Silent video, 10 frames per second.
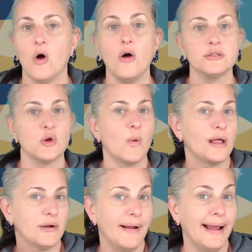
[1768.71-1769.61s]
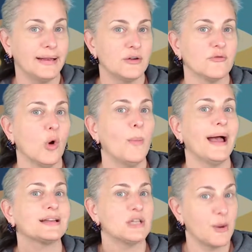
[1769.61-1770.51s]
Also, while you're at it, roll
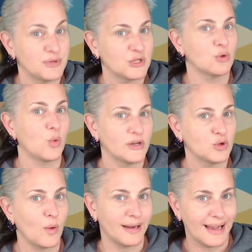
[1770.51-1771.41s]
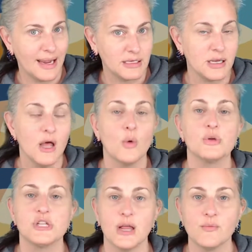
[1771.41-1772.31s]
back to episode 128,
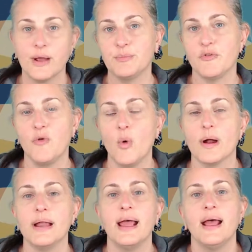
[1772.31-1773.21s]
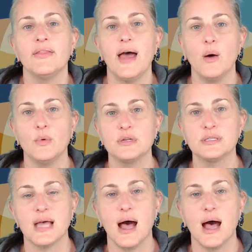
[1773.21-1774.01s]
which came right before it. That was